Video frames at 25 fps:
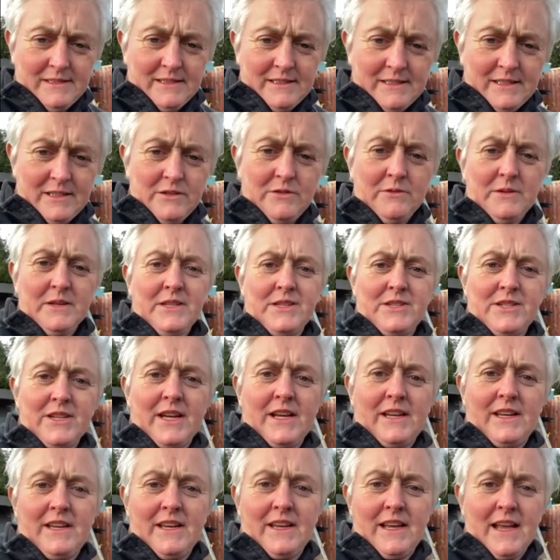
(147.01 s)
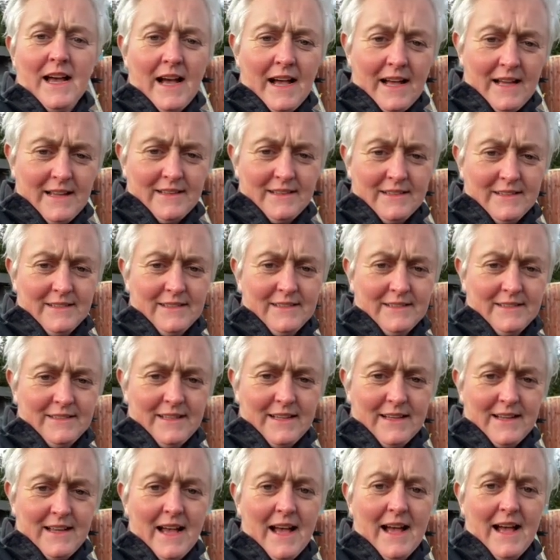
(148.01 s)
And always check your cat
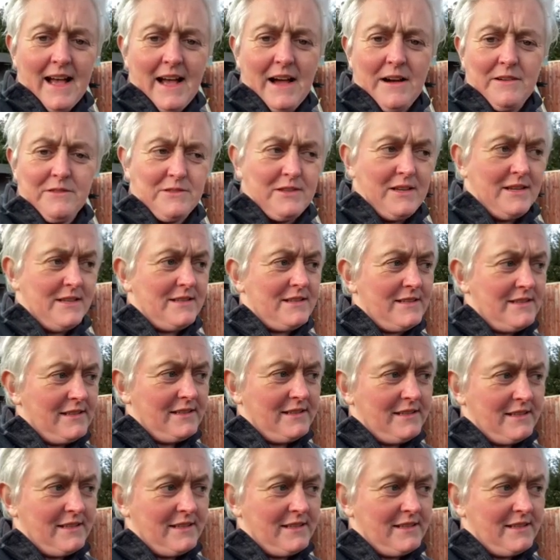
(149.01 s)
houses,